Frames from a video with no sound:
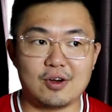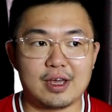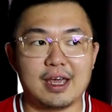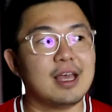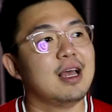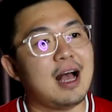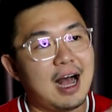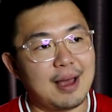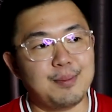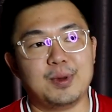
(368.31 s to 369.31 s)
Okay,
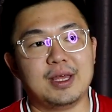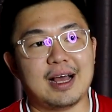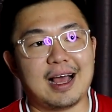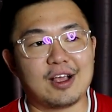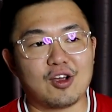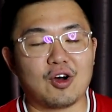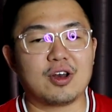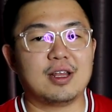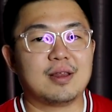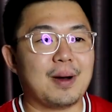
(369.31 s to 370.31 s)
I bid, I got
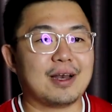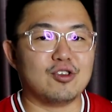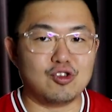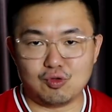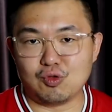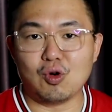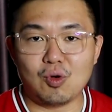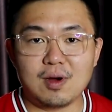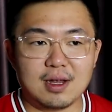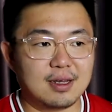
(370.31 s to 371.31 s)
it. But you
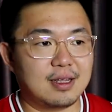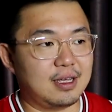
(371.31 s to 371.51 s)
know what?